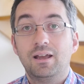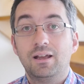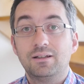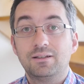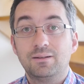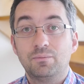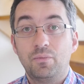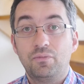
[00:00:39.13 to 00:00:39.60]

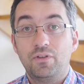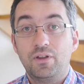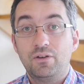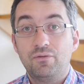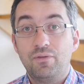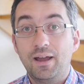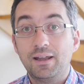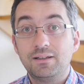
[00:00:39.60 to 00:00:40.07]
and some of the
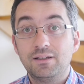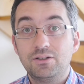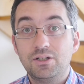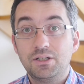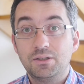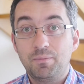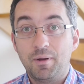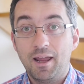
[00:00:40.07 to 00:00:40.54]

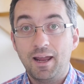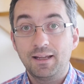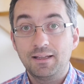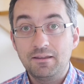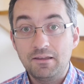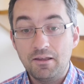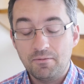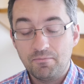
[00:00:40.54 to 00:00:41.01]
advantages
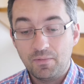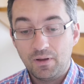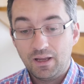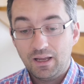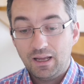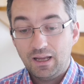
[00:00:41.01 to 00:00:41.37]
behind them.